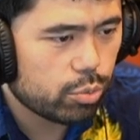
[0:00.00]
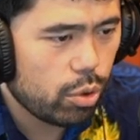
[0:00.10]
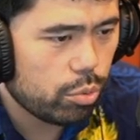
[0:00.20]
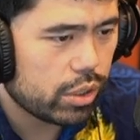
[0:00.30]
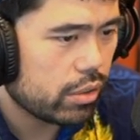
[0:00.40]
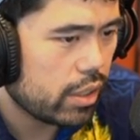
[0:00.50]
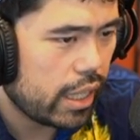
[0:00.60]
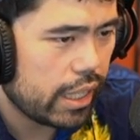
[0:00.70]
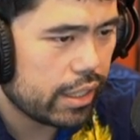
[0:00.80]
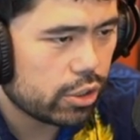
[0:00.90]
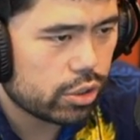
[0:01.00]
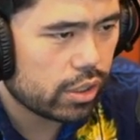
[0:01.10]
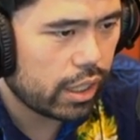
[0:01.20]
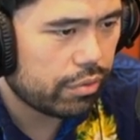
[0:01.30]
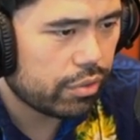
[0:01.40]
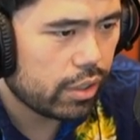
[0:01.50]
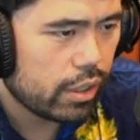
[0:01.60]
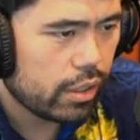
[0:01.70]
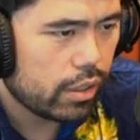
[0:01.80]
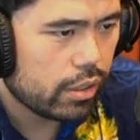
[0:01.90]
won't win, and that's just life.
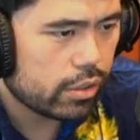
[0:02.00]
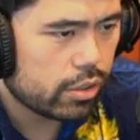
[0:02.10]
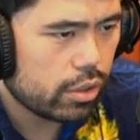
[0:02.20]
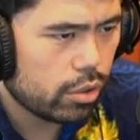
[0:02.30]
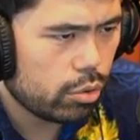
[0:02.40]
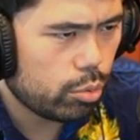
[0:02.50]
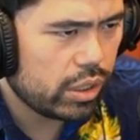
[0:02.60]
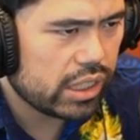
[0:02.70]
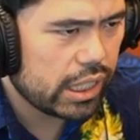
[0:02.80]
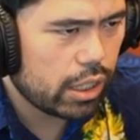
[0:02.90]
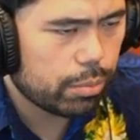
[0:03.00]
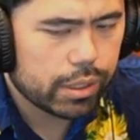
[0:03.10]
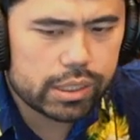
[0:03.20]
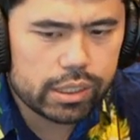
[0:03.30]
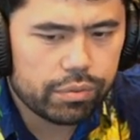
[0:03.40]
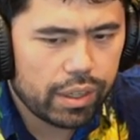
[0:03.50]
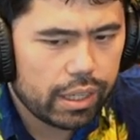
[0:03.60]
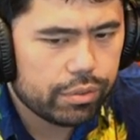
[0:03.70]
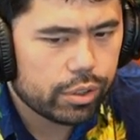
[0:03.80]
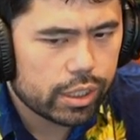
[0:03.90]
Let's go queen c8. I'll play
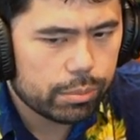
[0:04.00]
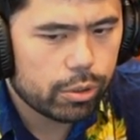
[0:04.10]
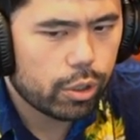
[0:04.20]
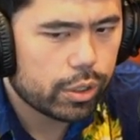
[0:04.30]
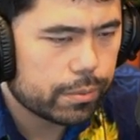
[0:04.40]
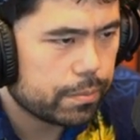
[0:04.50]
c5 here and keep going.